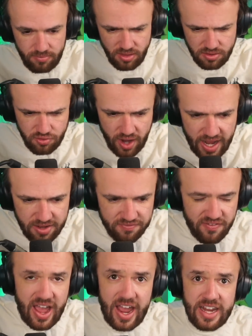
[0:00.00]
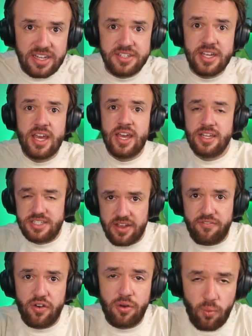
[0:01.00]
trying to find
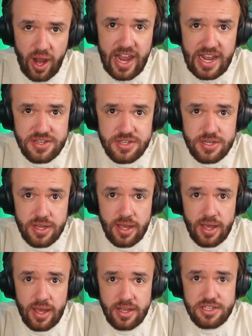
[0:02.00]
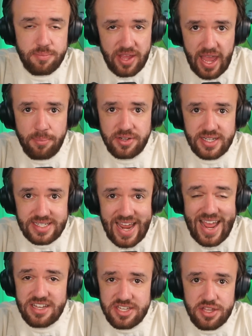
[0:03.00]
different ways to be able to
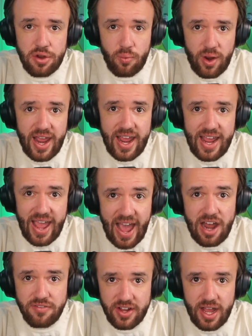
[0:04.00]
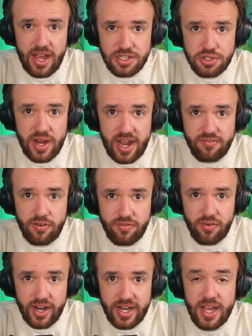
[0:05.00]
dance their way out of a contract for
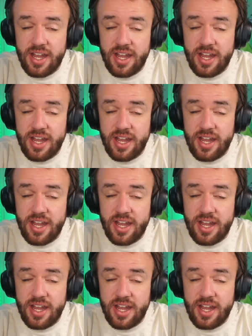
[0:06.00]
free.